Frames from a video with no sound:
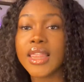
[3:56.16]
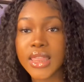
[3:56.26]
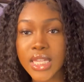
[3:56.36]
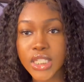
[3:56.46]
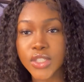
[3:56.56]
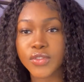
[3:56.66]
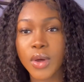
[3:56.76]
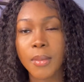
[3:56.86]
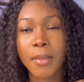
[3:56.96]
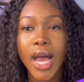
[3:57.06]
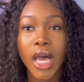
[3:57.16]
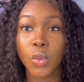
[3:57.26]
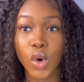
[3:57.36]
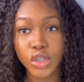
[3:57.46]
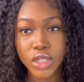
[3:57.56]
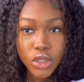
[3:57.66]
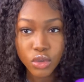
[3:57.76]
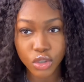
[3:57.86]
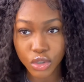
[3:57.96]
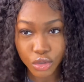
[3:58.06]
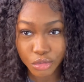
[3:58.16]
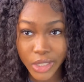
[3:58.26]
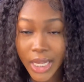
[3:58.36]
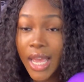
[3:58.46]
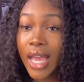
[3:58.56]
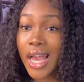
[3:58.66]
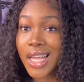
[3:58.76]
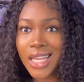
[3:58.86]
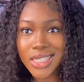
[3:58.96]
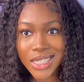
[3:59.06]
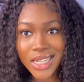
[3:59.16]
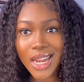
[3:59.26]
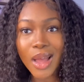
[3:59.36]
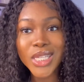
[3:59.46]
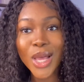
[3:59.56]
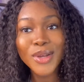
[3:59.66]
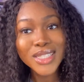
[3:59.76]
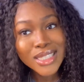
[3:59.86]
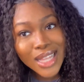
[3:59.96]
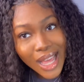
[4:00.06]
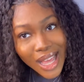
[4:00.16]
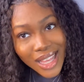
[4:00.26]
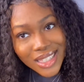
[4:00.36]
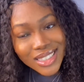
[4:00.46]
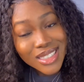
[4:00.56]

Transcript: this from my Walgreens across the street, cause I seen it. I was like, what's this? It's